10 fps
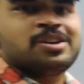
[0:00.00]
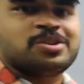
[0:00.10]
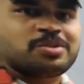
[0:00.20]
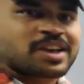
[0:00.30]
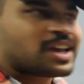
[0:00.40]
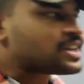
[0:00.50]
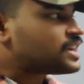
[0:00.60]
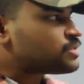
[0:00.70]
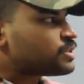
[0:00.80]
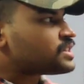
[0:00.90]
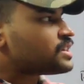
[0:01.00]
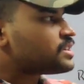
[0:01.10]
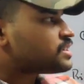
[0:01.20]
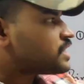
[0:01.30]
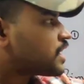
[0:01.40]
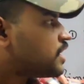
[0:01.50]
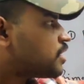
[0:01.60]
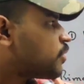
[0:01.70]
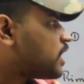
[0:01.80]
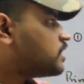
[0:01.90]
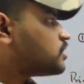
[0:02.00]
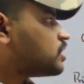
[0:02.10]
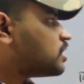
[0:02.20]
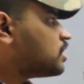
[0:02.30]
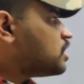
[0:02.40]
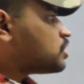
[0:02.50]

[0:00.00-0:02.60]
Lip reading: you can get what is that? Secondary valency.